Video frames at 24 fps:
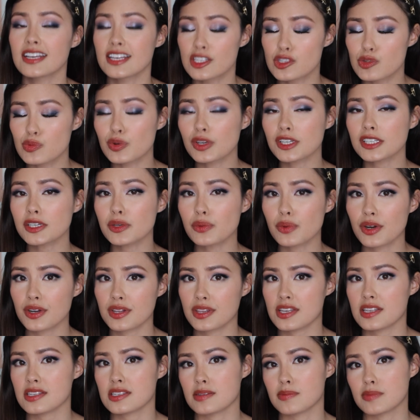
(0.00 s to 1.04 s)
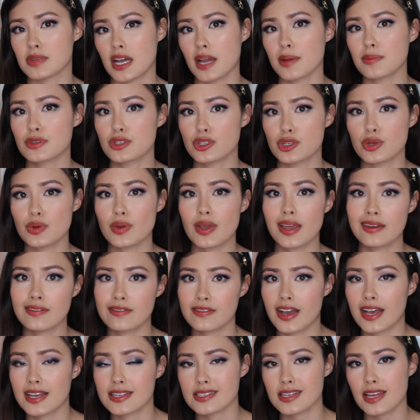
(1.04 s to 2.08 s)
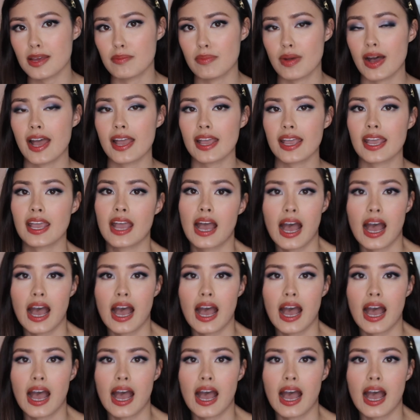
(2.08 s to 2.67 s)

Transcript: it's really worth it sometimes to invest and buy a